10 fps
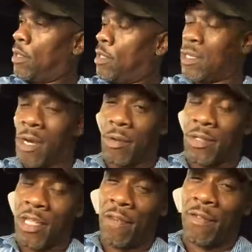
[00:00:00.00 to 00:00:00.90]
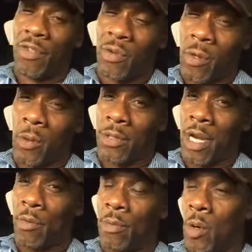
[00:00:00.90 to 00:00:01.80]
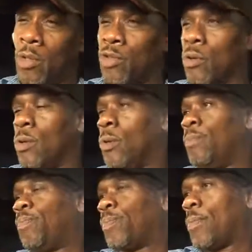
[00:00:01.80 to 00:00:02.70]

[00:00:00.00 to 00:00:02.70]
It's called self-control and not remote control.